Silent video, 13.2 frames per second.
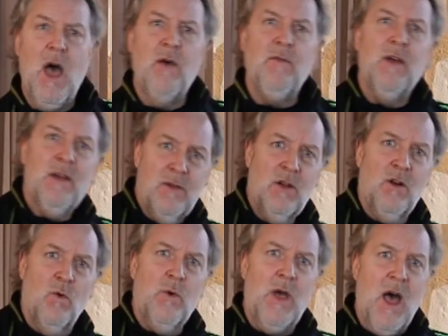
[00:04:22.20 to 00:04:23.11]

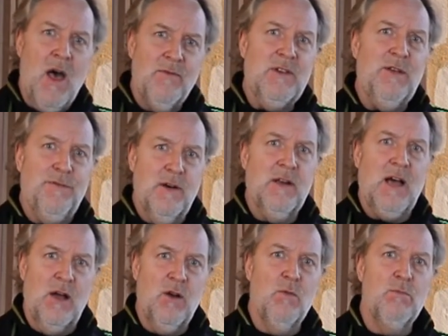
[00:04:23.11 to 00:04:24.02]
have different
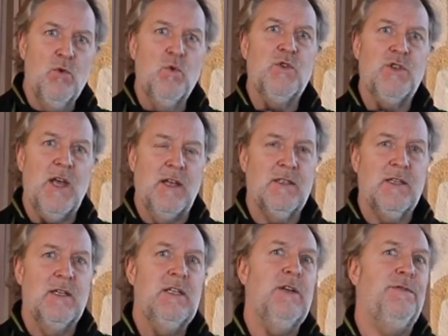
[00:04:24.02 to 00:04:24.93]
kind of mood
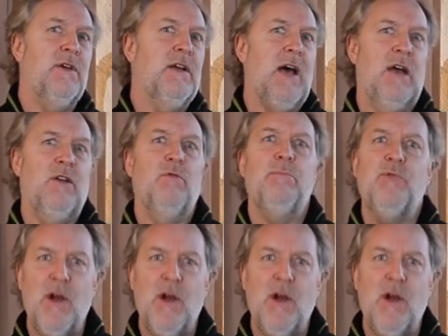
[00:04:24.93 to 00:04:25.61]
sets and different kind of